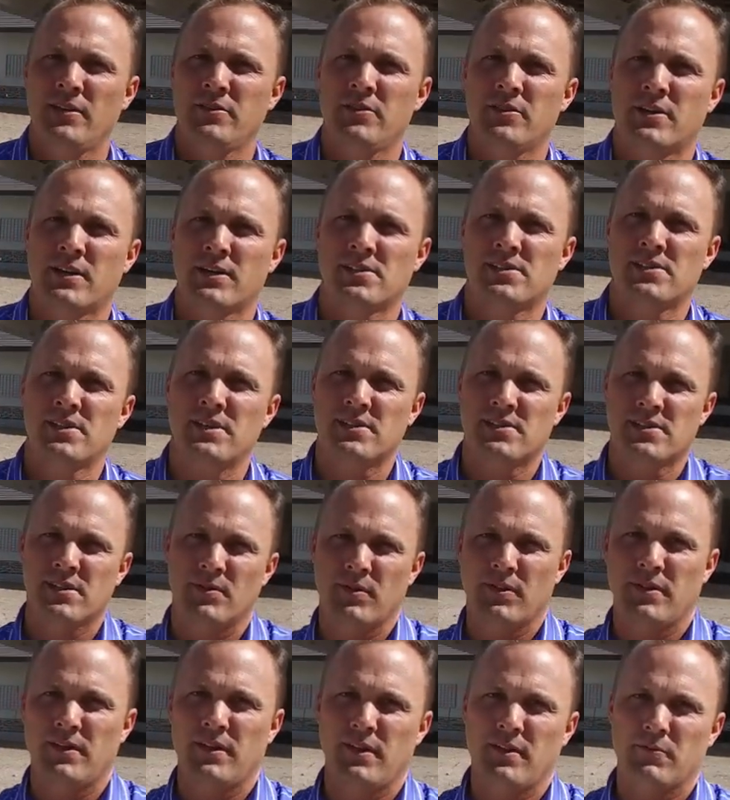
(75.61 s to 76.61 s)
You can see
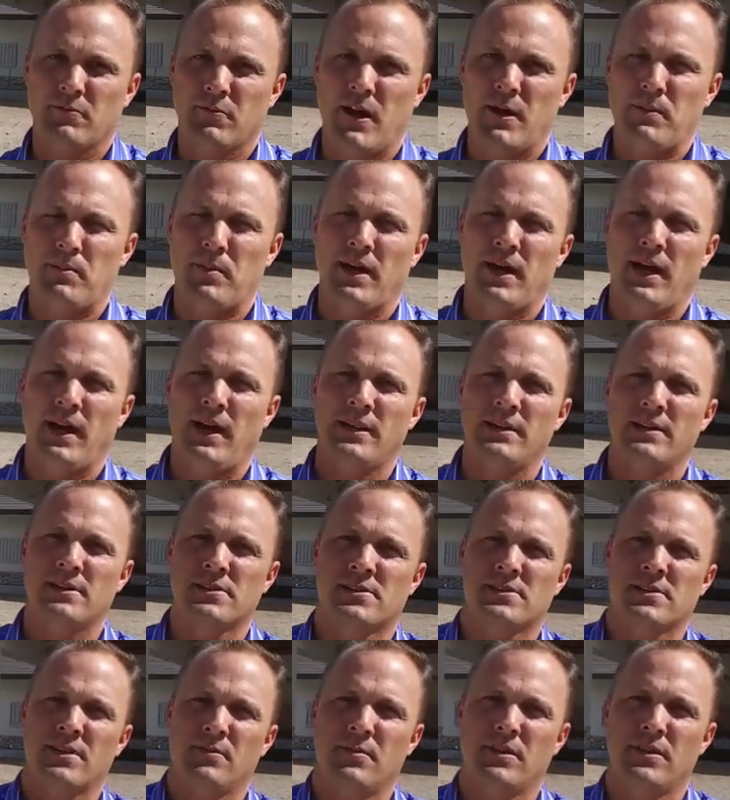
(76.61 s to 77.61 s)
some of the, right behind
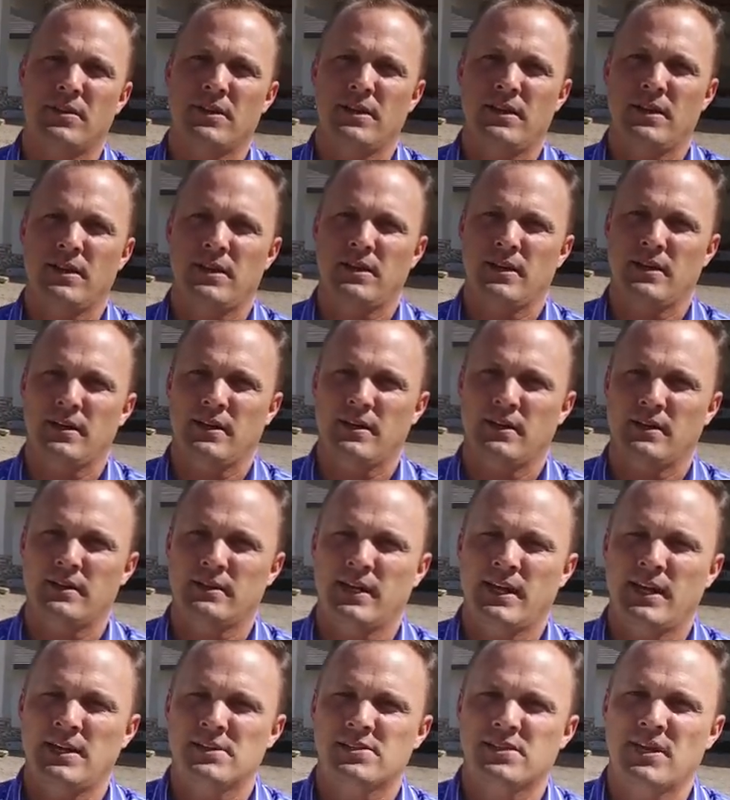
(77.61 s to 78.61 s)
us, some of the uh,
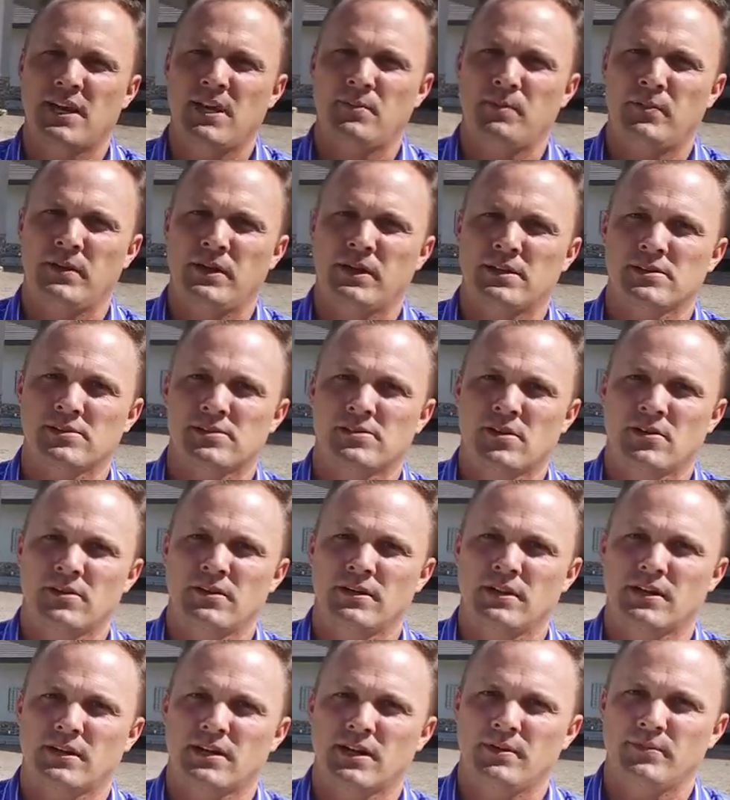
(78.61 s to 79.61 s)
landscaping is
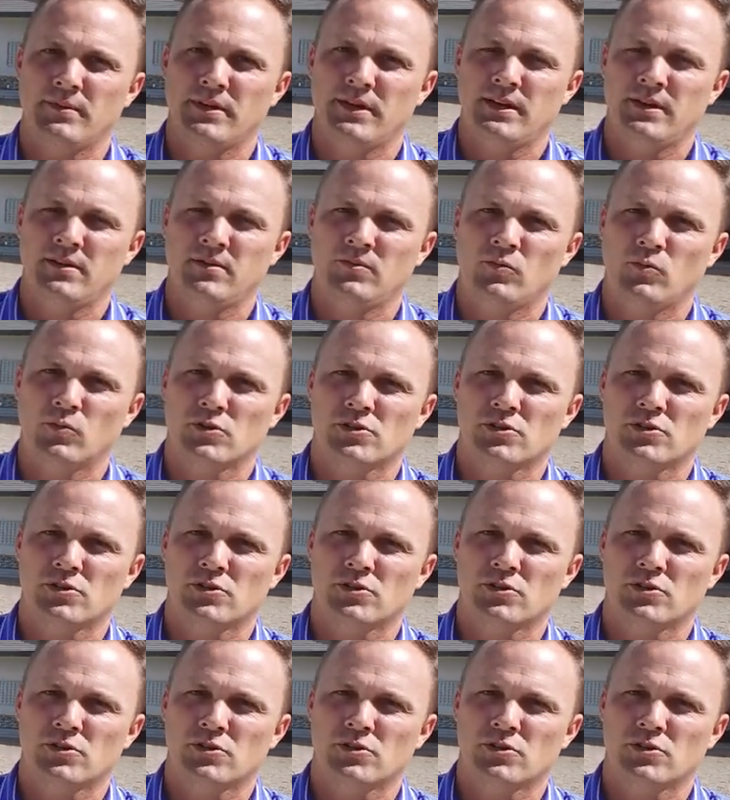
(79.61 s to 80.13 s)
starting to come in.